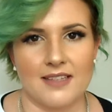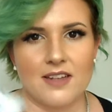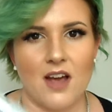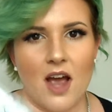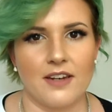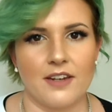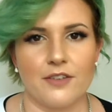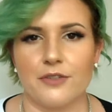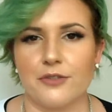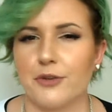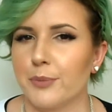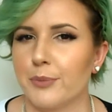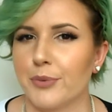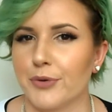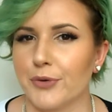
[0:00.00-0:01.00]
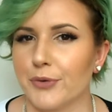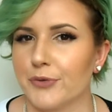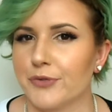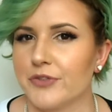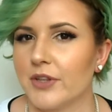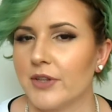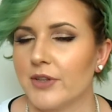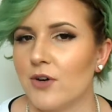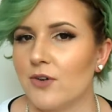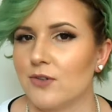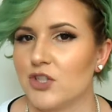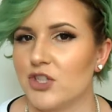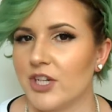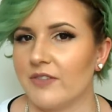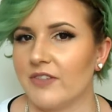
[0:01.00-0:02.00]
has kind of improved the
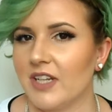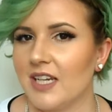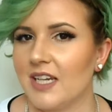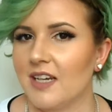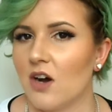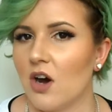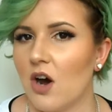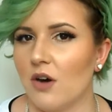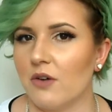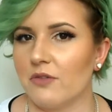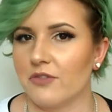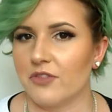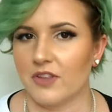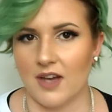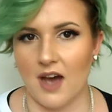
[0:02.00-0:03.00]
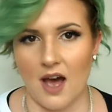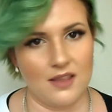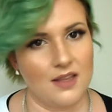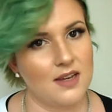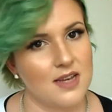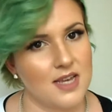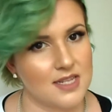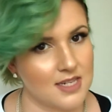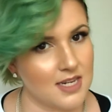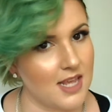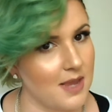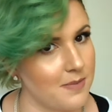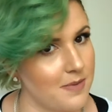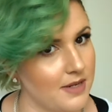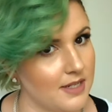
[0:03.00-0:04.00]
longevity of the colour
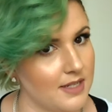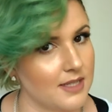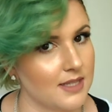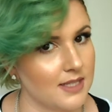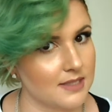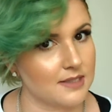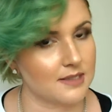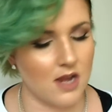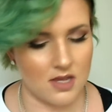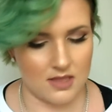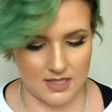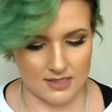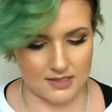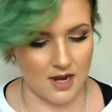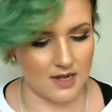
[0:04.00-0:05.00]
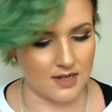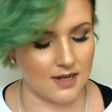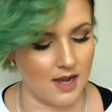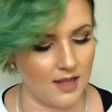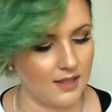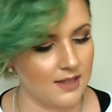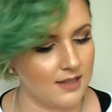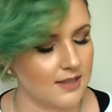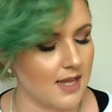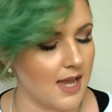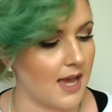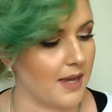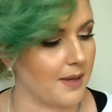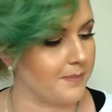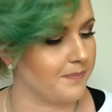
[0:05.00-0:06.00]
and keeping it this kind of colour.
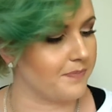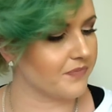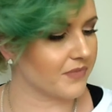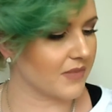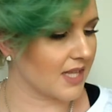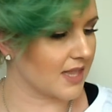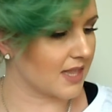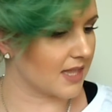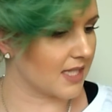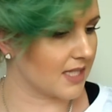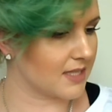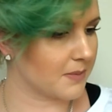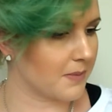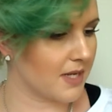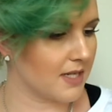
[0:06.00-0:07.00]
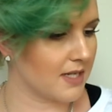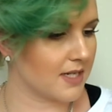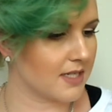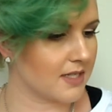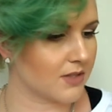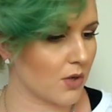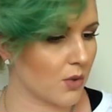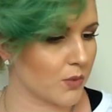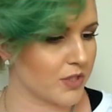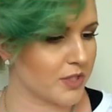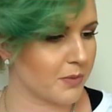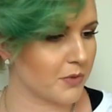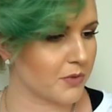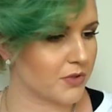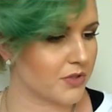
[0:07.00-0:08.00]
This one is
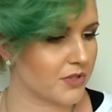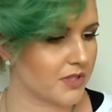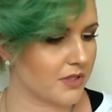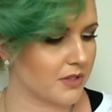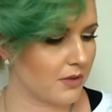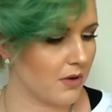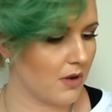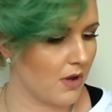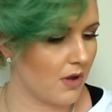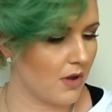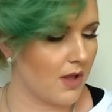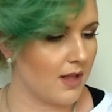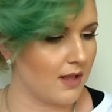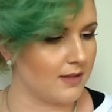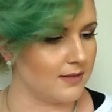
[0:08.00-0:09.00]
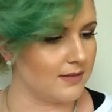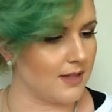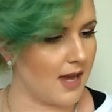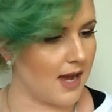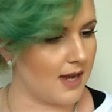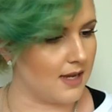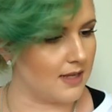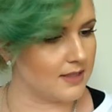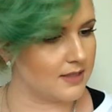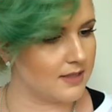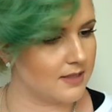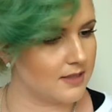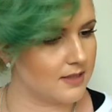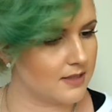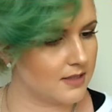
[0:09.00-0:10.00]
only supposed to
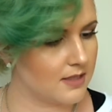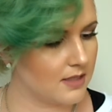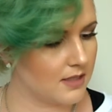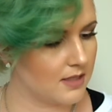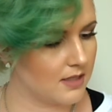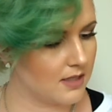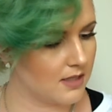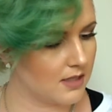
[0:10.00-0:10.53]
last